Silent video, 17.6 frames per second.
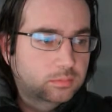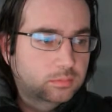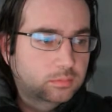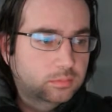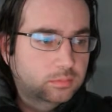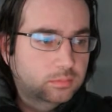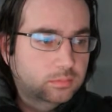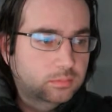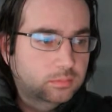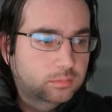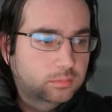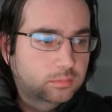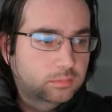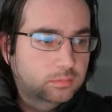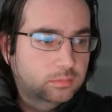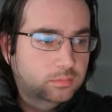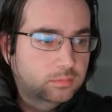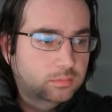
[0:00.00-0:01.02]

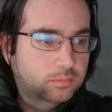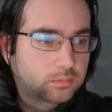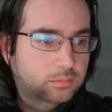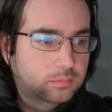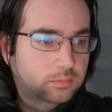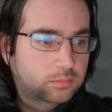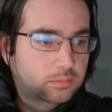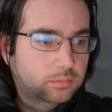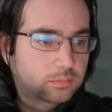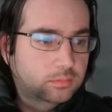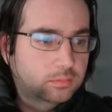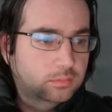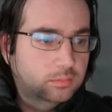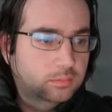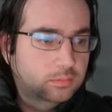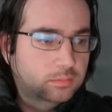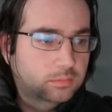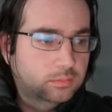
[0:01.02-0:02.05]

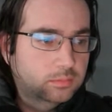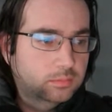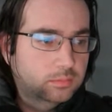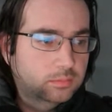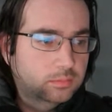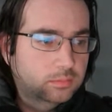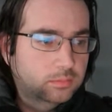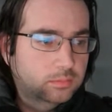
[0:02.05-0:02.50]
[no speech]